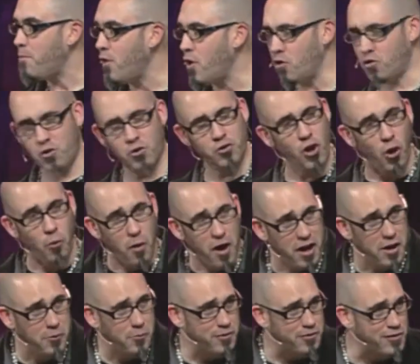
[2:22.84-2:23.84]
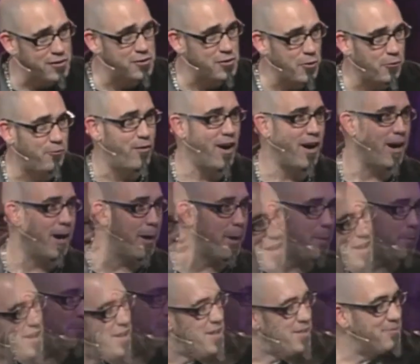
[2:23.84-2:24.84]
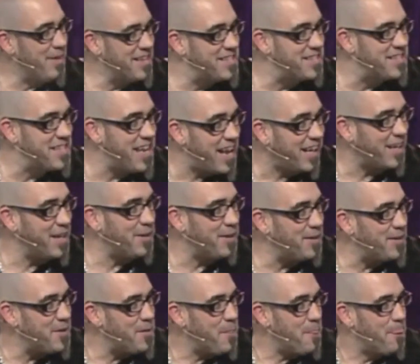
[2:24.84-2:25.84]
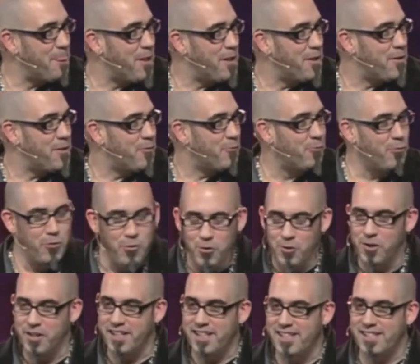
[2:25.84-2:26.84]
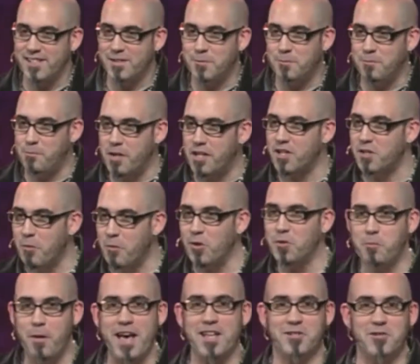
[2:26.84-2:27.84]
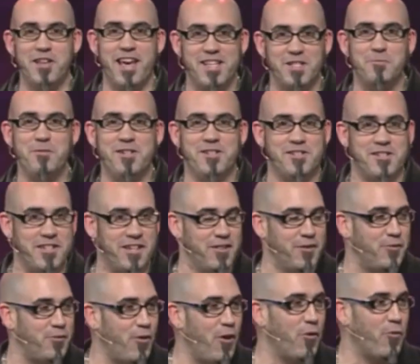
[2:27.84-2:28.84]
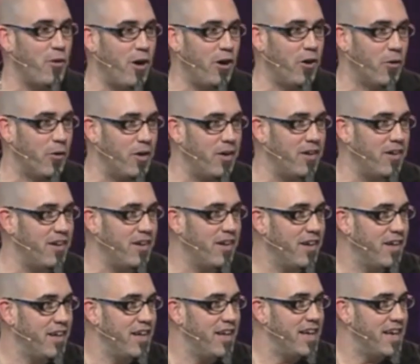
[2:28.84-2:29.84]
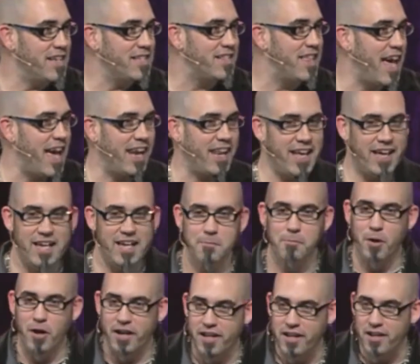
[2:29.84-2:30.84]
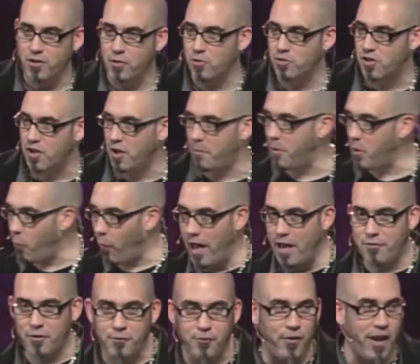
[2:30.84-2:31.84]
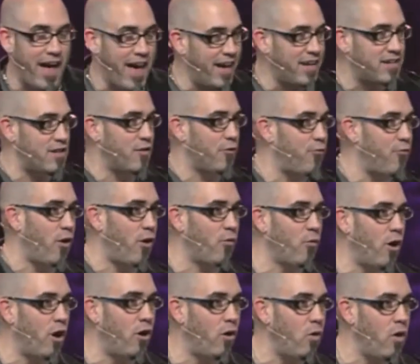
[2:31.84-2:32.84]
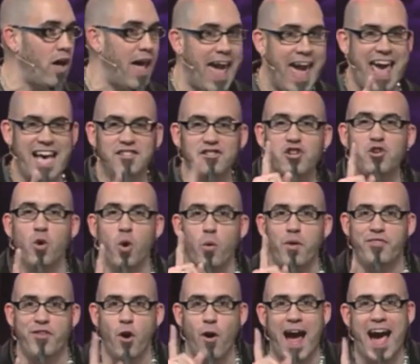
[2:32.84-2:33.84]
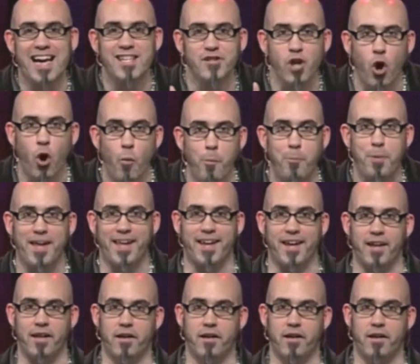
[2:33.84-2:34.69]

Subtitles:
So no running with the shofar. My second rule is, because most pastors ask me to sit on the front row, is that anybody who's going to be waving flags in the front row has to do it with their eyes open.